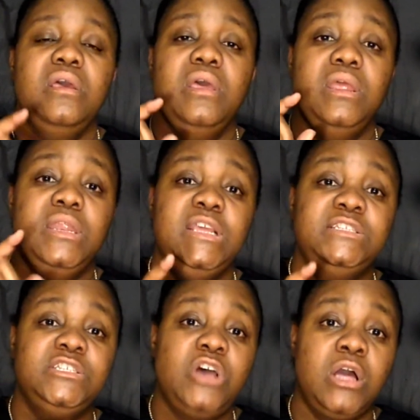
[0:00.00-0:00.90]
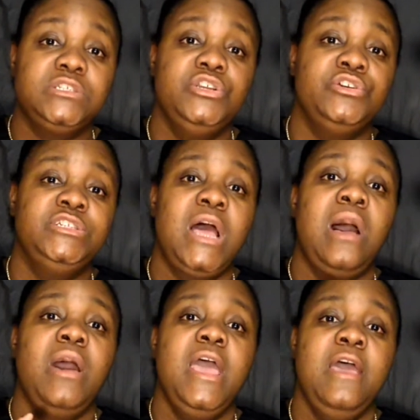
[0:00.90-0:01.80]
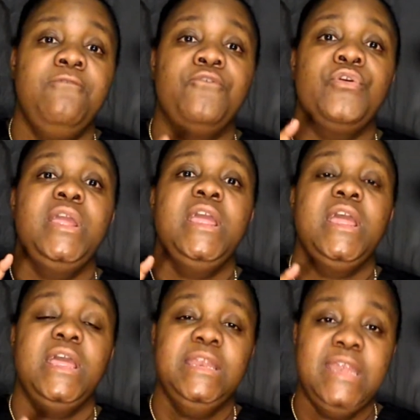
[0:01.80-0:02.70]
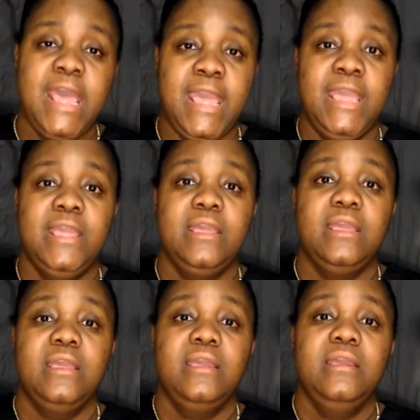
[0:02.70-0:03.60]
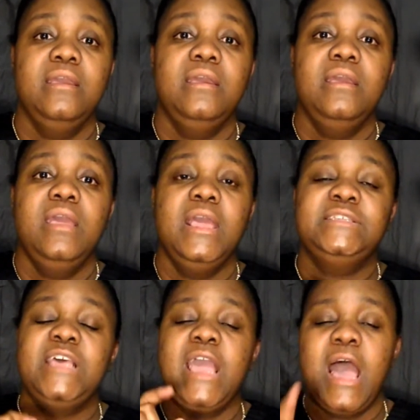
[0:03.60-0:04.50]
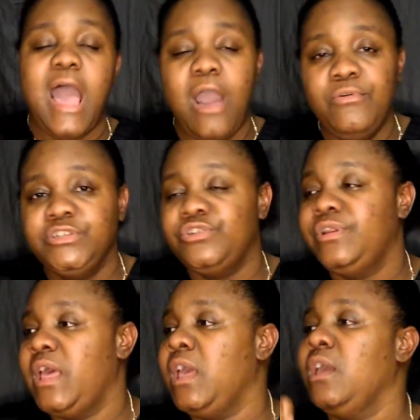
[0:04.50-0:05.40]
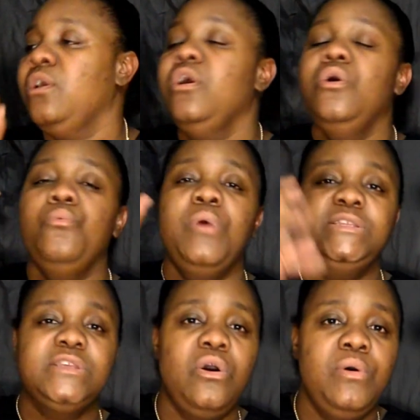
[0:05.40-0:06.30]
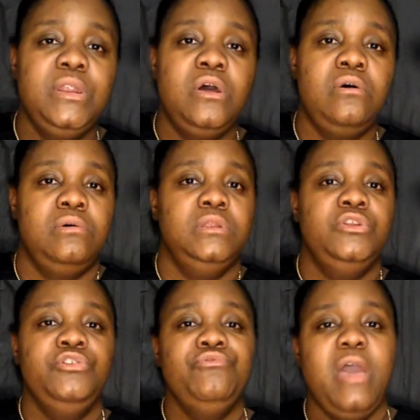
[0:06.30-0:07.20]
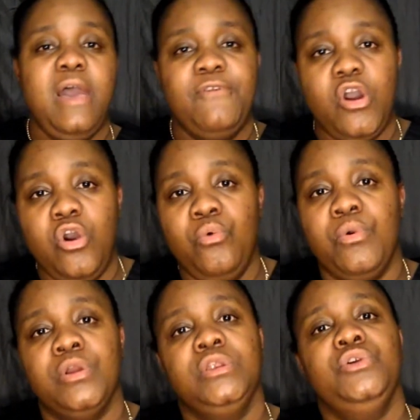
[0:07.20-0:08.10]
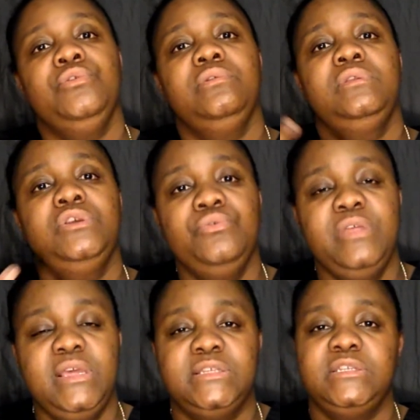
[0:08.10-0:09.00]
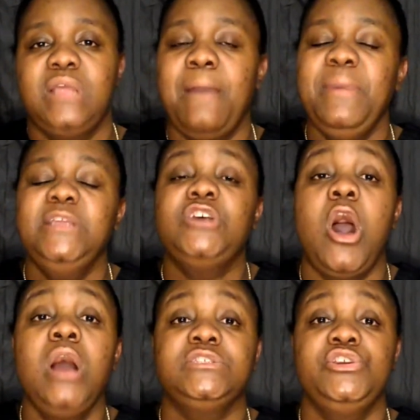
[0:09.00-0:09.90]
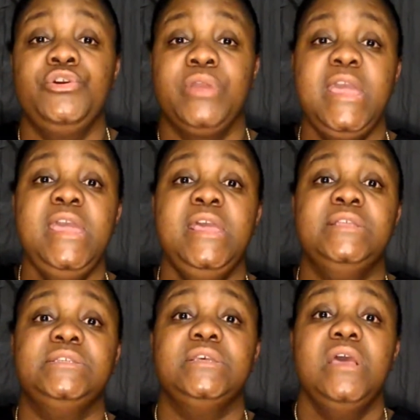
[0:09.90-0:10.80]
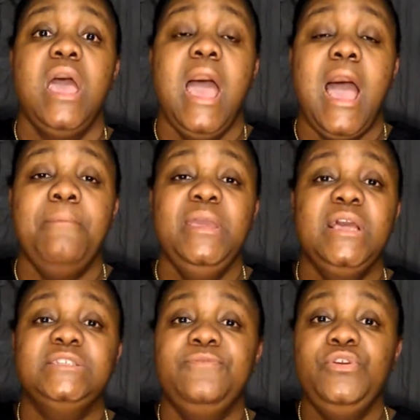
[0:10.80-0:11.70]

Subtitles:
need to talk to your child every day. And say, how was your day? What's going on? Do you have homework? Do this. I mean, talk to your kids. I mean, because if you